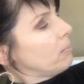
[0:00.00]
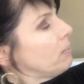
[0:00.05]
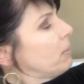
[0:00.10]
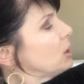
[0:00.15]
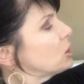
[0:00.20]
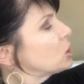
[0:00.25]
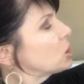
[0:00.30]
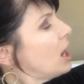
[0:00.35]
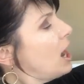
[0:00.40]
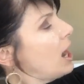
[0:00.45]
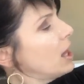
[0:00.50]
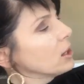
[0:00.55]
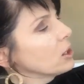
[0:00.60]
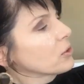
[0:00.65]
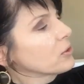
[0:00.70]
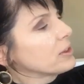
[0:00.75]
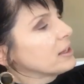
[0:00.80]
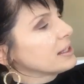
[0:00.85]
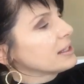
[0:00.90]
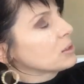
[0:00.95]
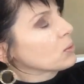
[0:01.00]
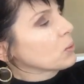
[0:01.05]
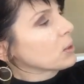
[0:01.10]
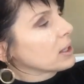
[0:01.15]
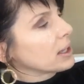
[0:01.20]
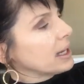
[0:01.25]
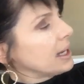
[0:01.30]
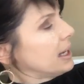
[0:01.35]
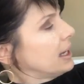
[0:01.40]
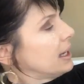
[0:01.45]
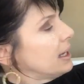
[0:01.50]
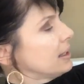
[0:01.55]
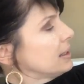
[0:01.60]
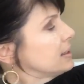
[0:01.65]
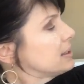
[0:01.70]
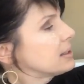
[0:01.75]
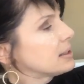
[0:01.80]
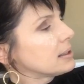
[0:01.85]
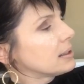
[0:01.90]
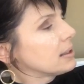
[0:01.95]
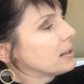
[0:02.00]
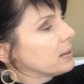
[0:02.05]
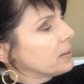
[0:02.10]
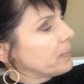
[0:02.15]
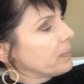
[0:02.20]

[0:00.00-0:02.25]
much color this really is.